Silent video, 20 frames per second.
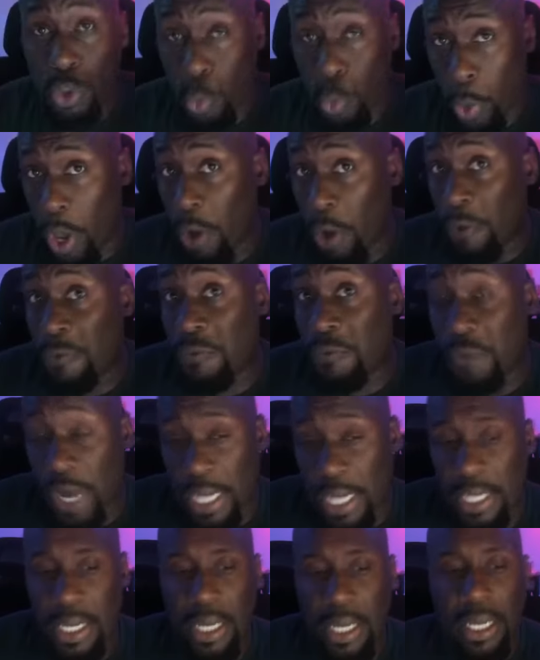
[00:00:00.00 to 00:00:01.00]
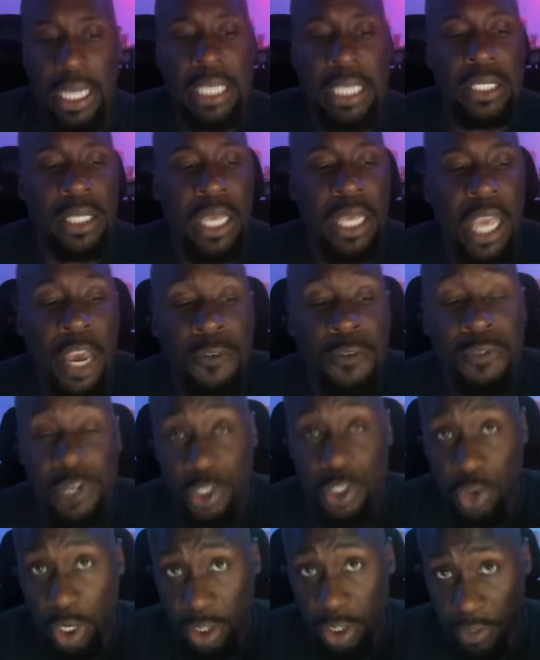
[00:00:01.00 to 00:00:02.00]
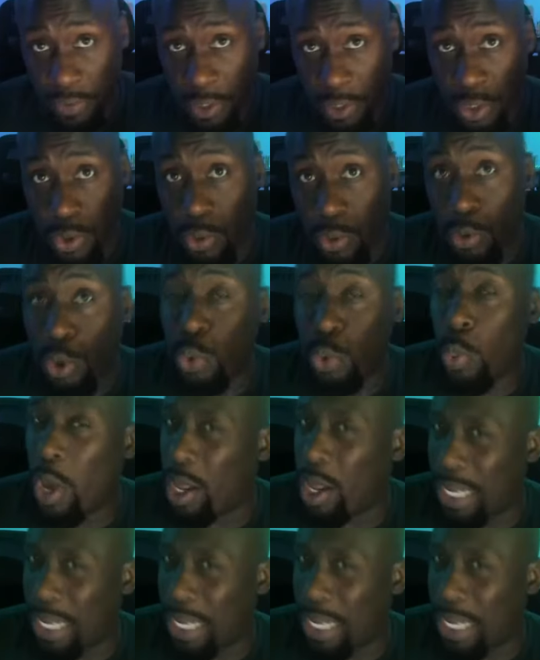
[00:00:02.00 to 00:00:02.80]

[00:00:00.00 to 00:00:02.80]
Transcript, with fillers: well funded? Is the infrastructure of the schools well